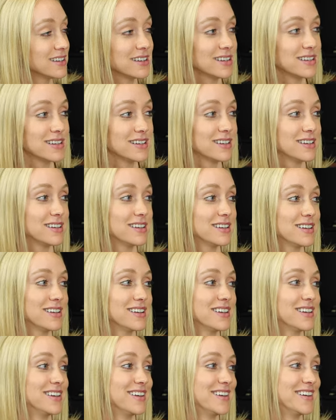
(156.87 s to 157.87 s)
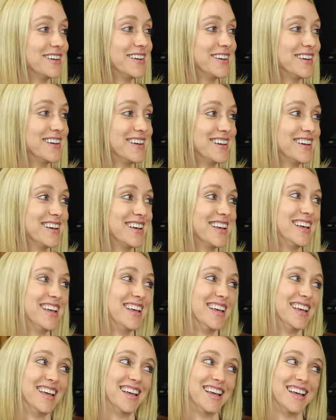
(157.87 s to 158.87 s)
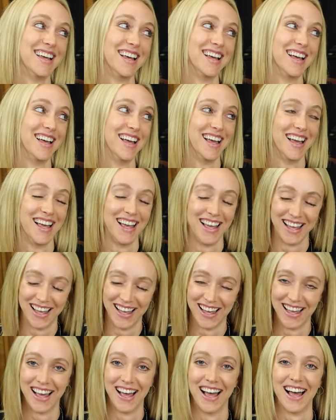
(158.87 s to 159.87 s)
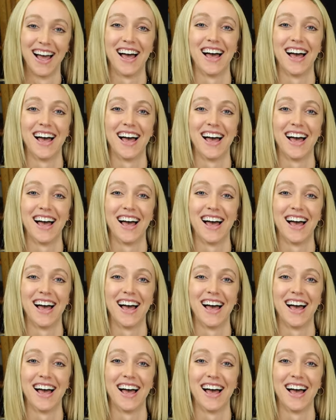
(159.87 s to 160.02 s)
[no speech]